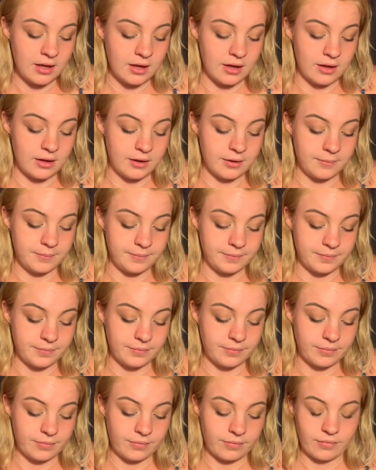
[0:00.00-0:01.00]

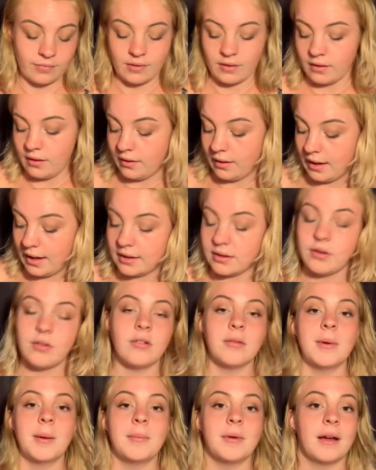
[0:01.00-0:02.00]
I don't
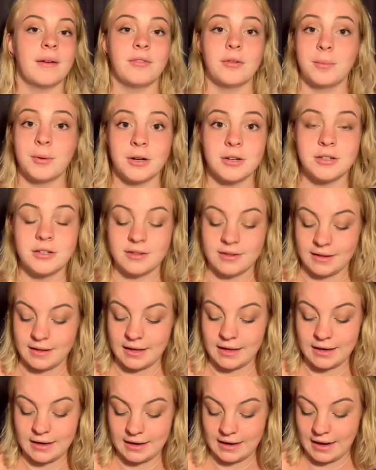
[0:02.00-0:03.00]
remember ever purchasing
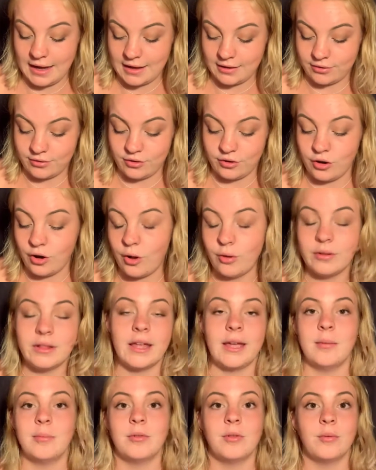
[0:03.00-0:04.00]
it. It has no
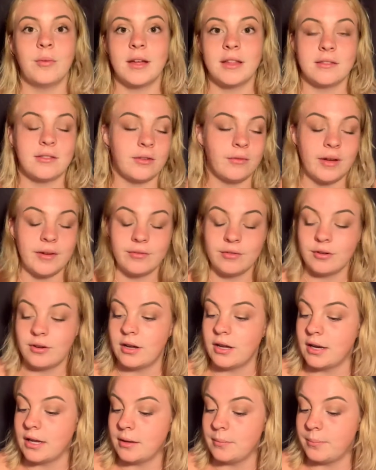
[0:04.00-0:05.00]
label whatsoever
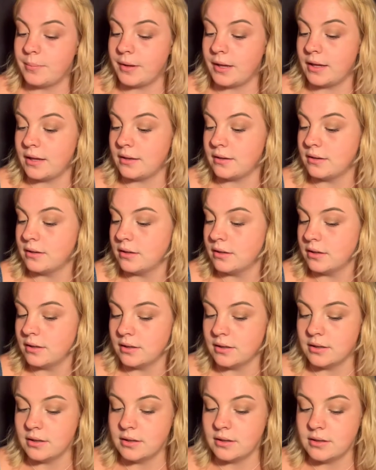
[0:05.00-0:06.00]
on it, but
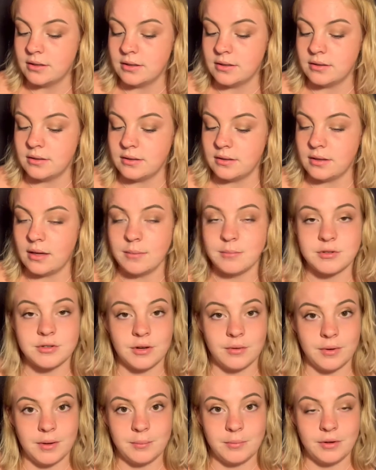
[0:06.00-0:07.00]
I'm
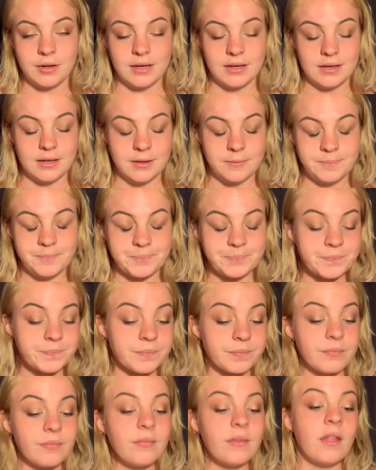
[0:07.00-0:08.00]
sure at one point it did.
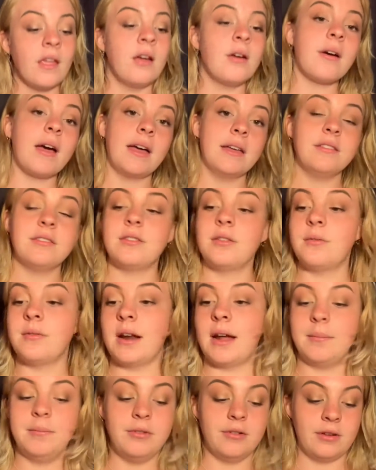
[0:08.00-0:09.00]
Okay, so
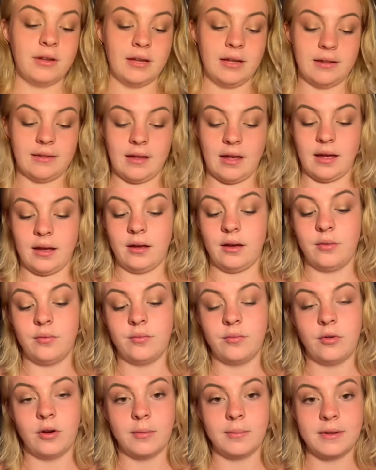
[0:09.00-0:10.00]
what I'm doing is I
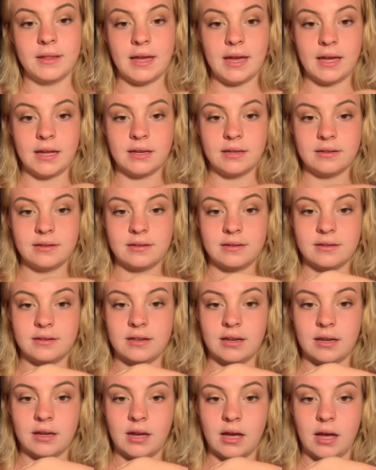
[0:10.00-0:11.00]
warmed that
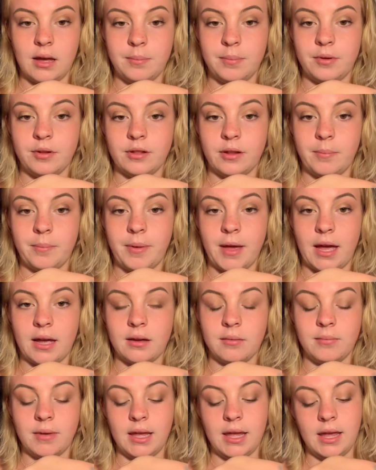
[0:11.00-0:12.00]
stick up on the
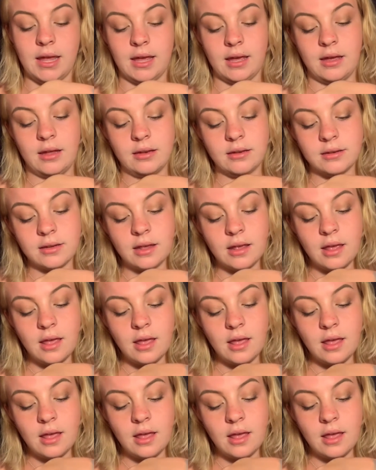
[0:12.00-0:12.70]
back of my hand,